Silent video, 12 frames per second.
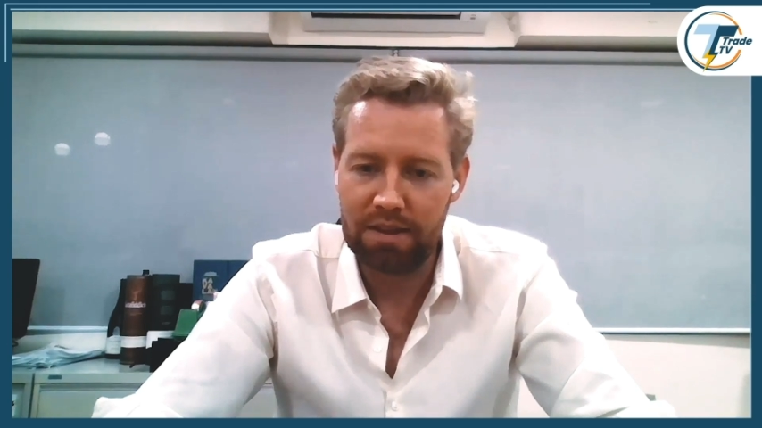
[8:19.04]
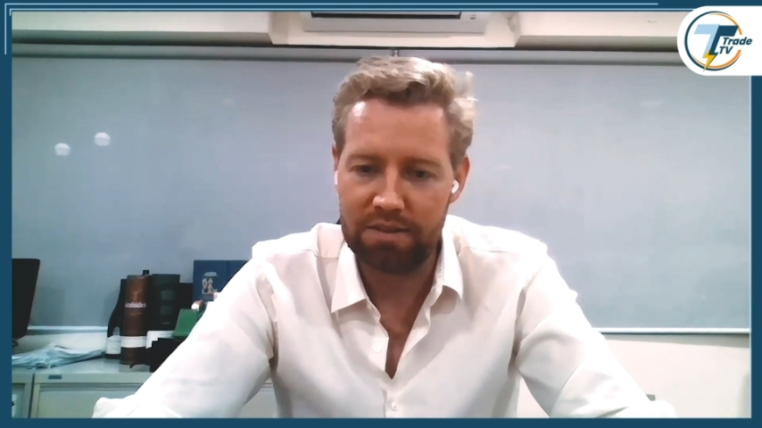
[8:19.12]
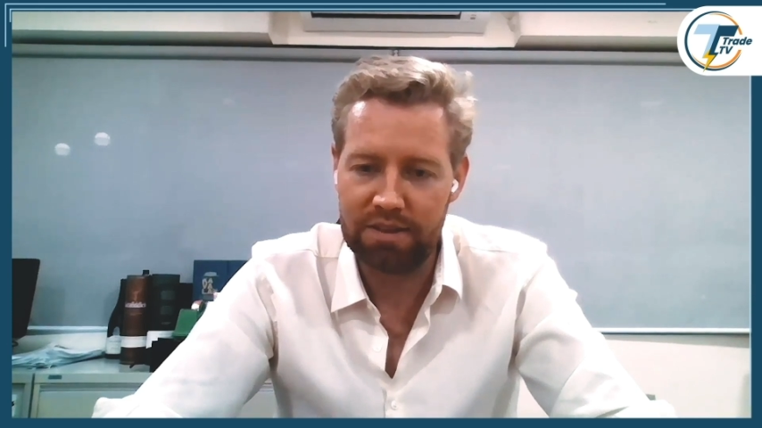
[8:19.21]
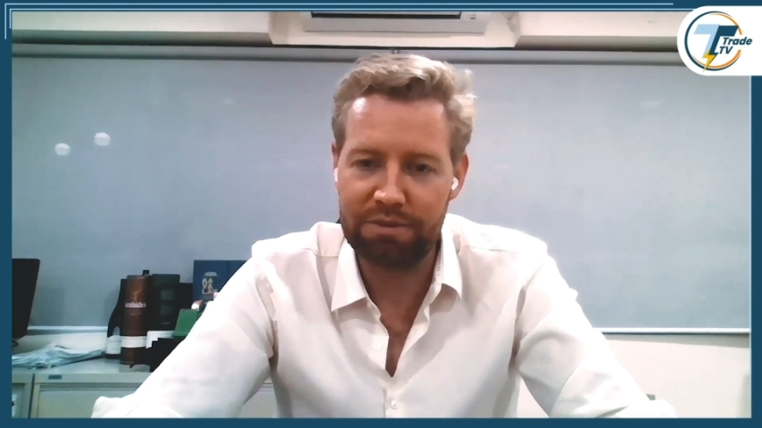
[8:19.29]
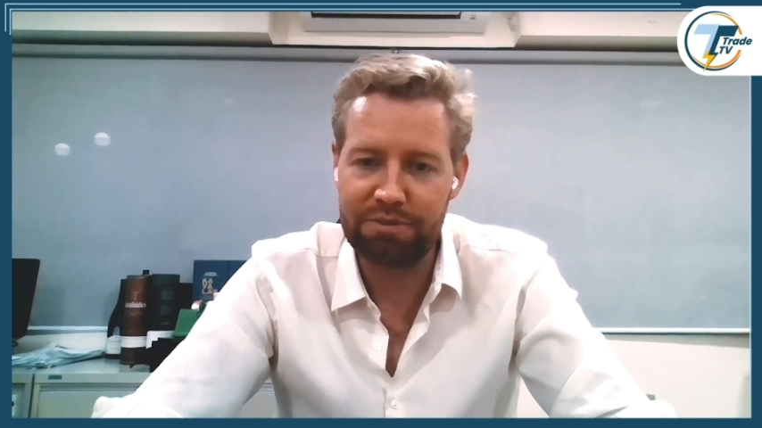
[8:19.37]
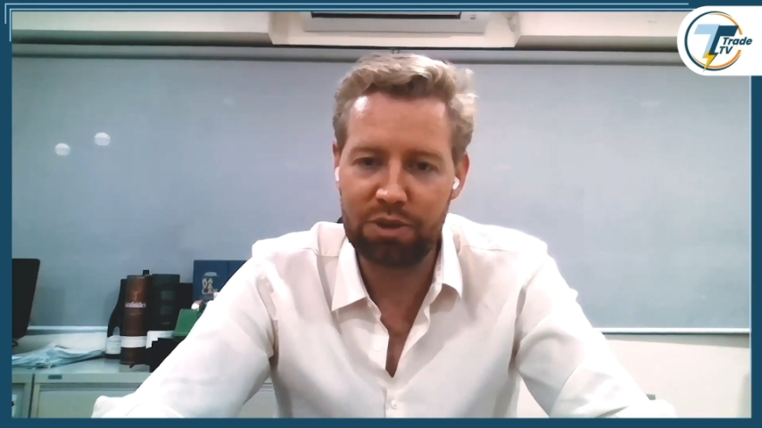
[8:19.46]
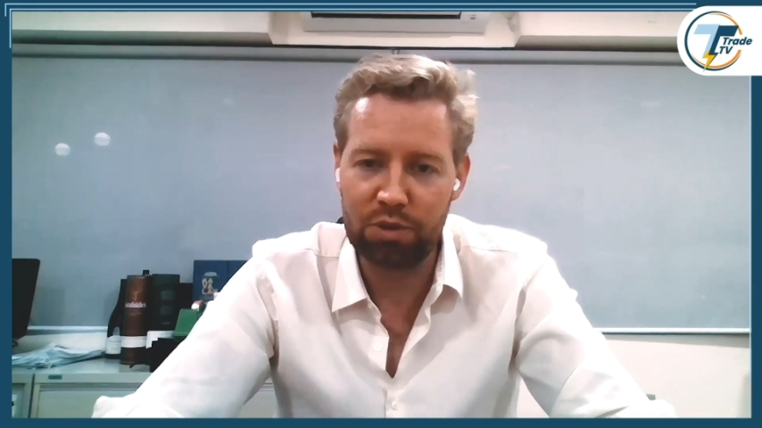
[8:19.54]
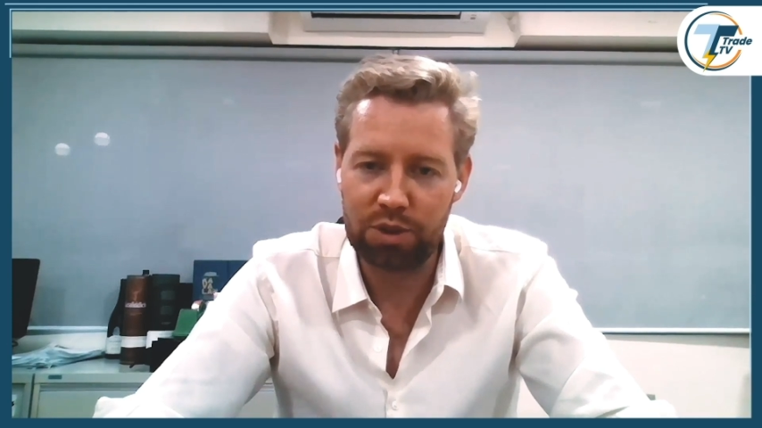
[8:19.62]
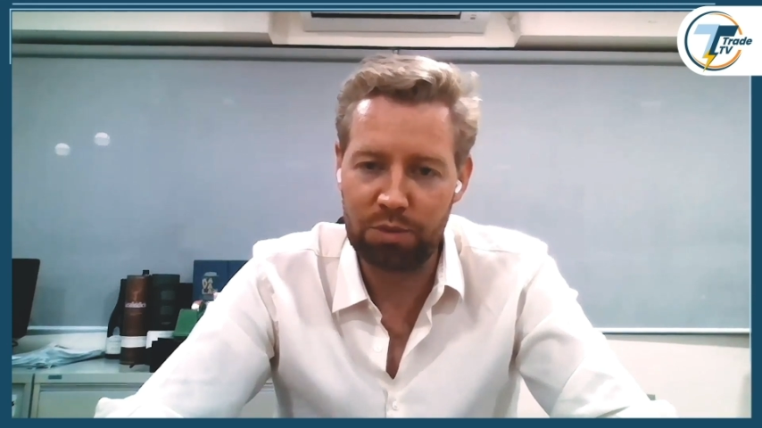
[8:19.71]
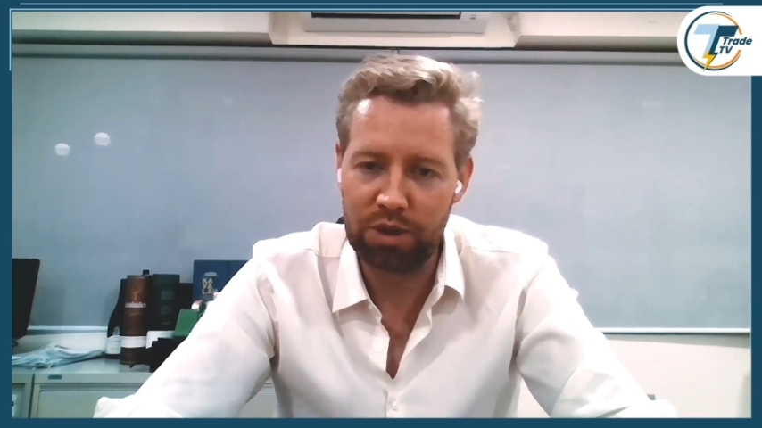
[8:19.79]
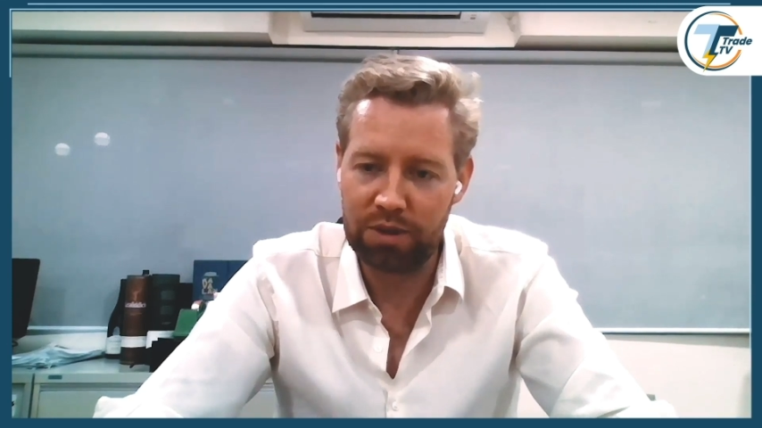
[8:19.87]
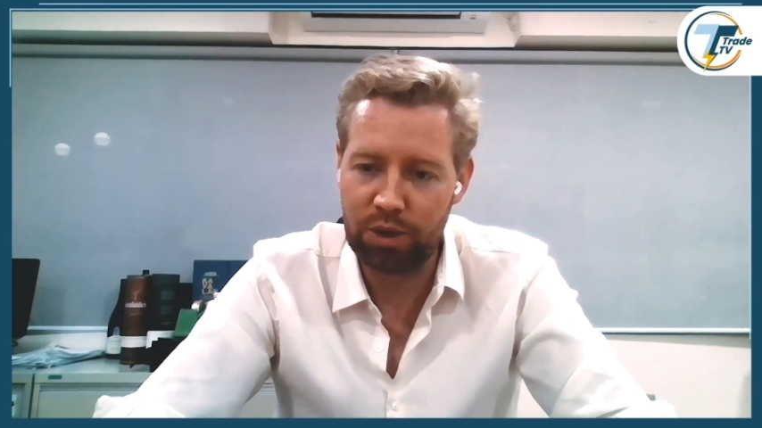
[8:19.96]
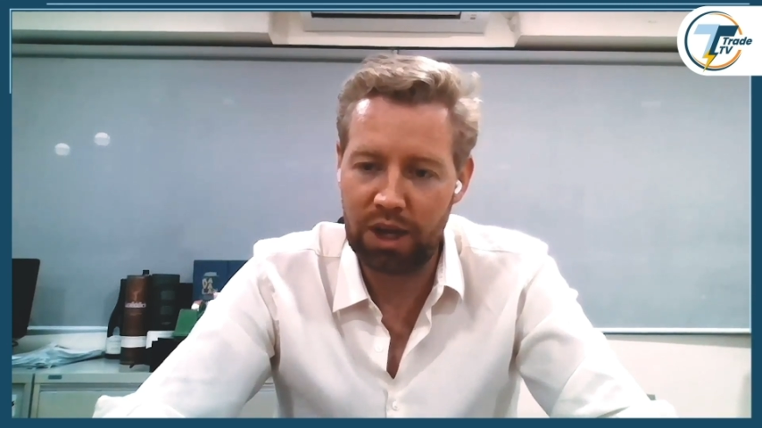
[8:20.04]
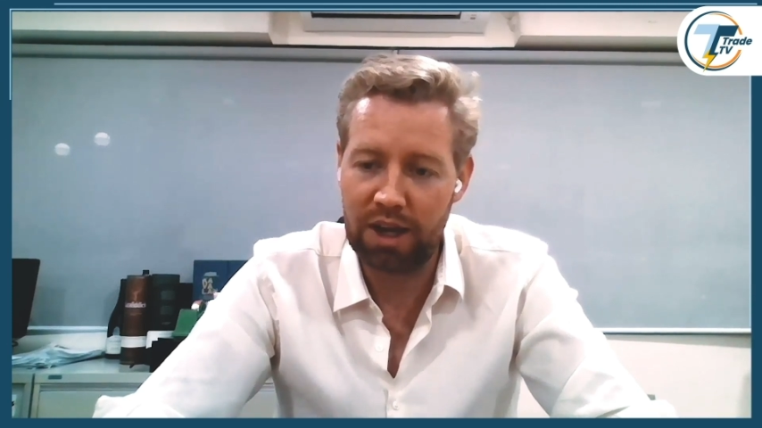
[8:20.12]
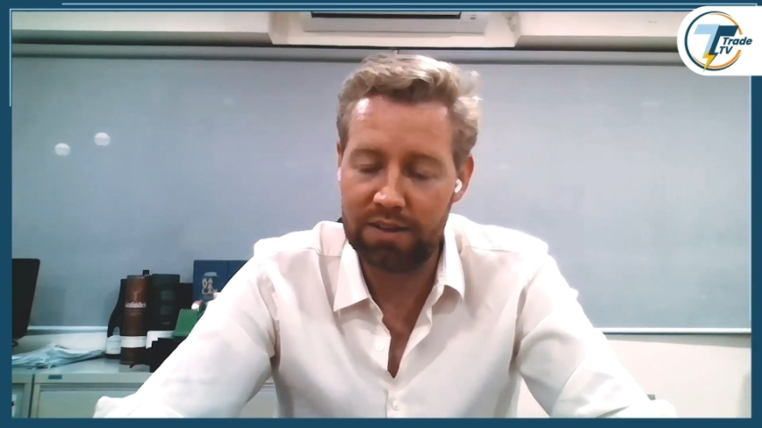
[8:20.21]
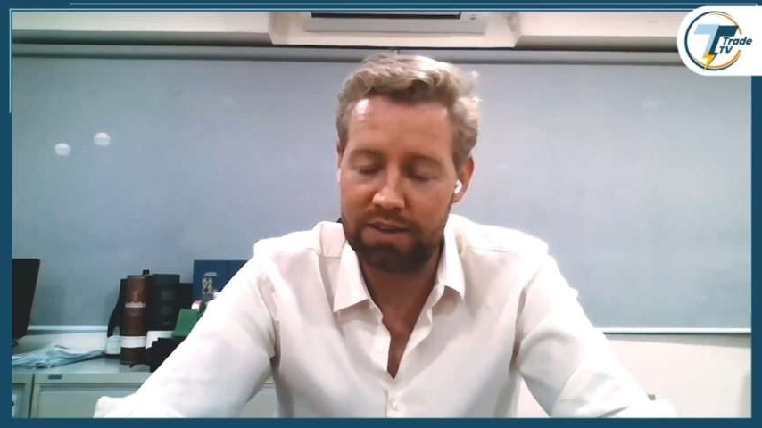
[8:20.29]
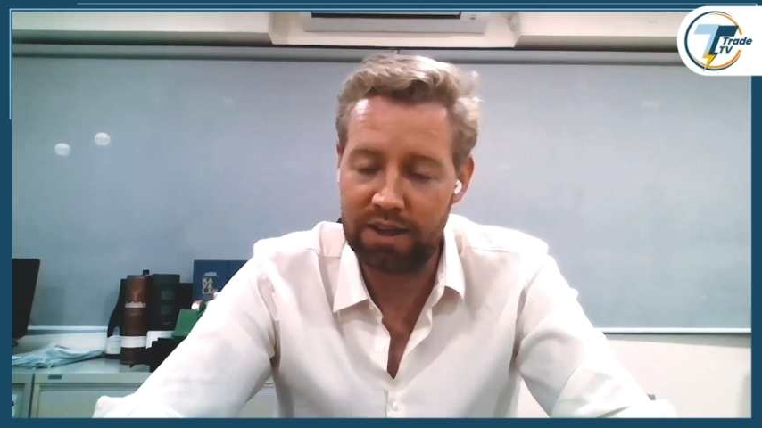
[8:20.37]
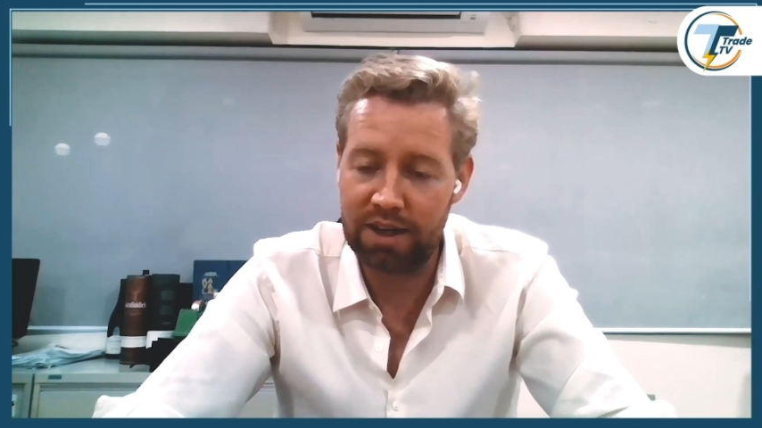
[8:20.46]
difficulty we
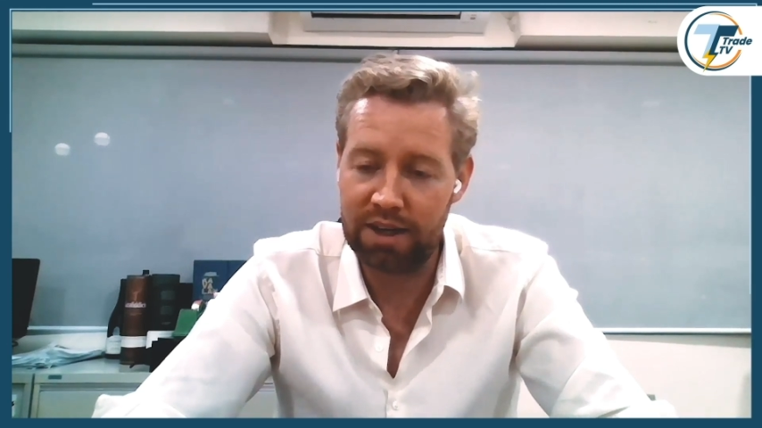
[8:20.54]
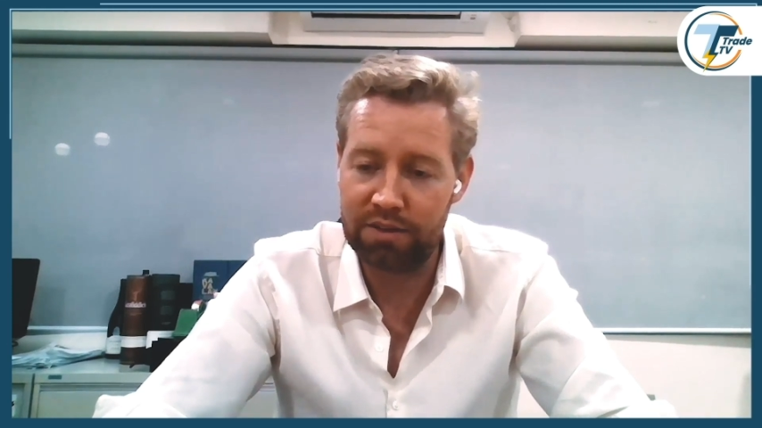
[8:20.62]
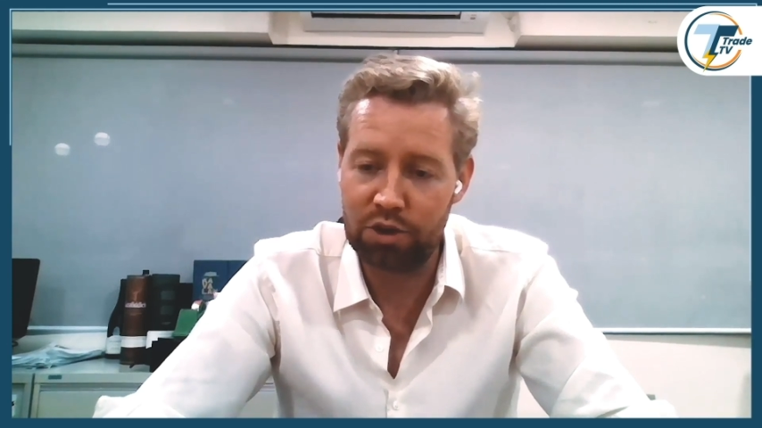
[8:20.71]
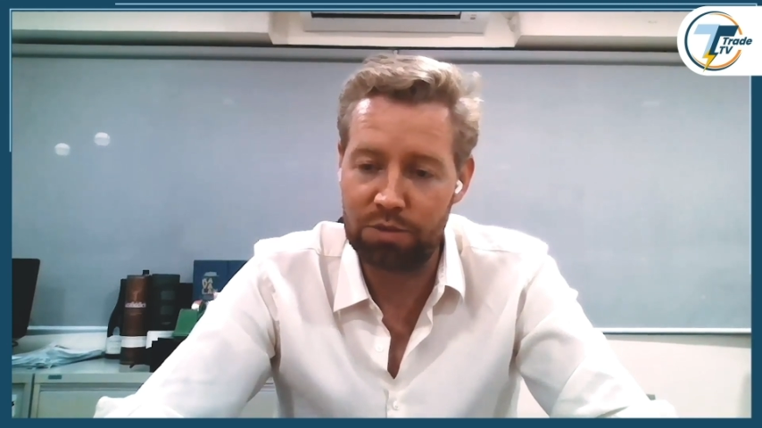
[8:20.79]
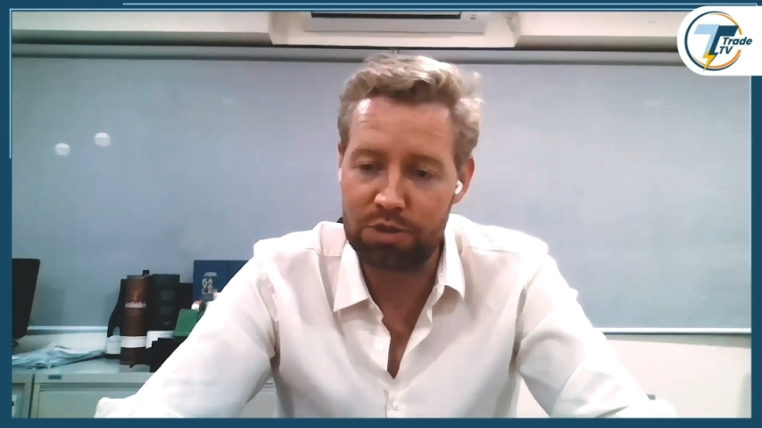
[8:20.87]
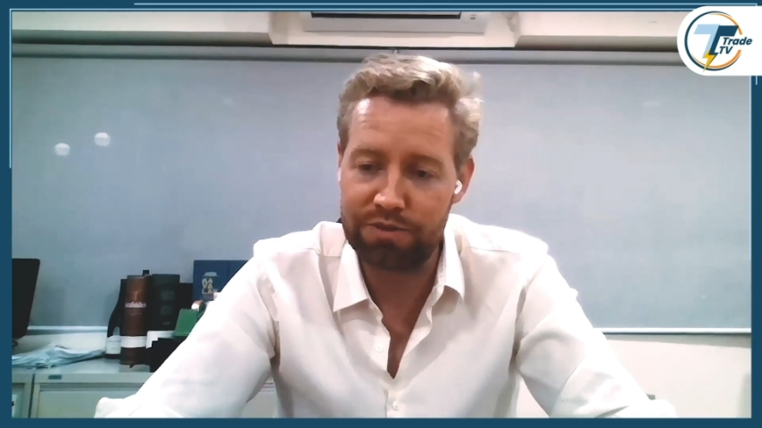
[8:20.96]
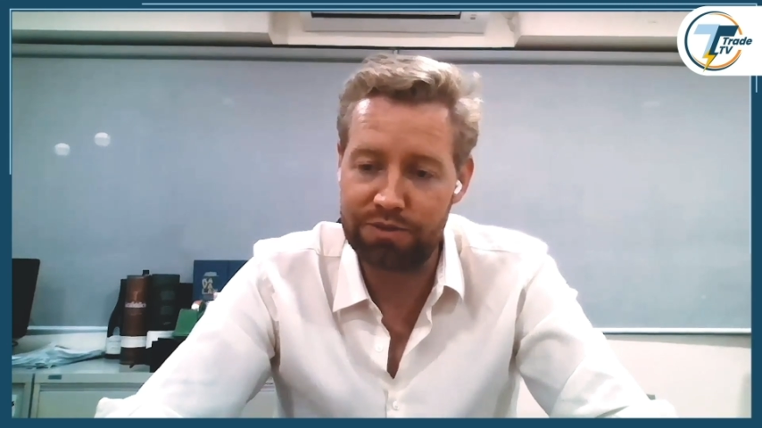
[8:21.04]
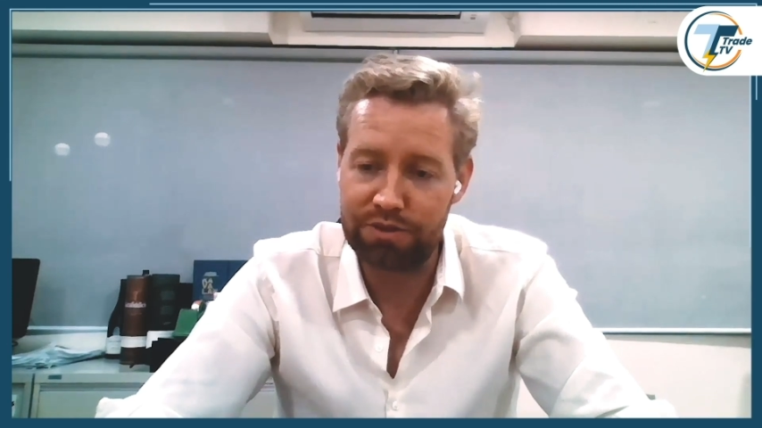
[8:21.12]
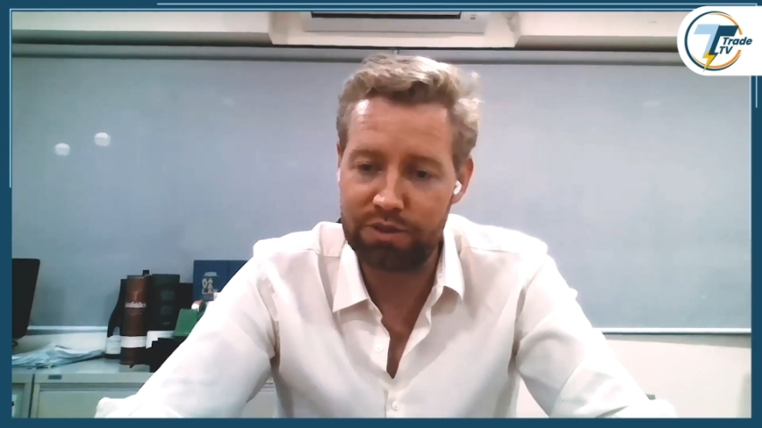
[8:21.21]
had there in terms of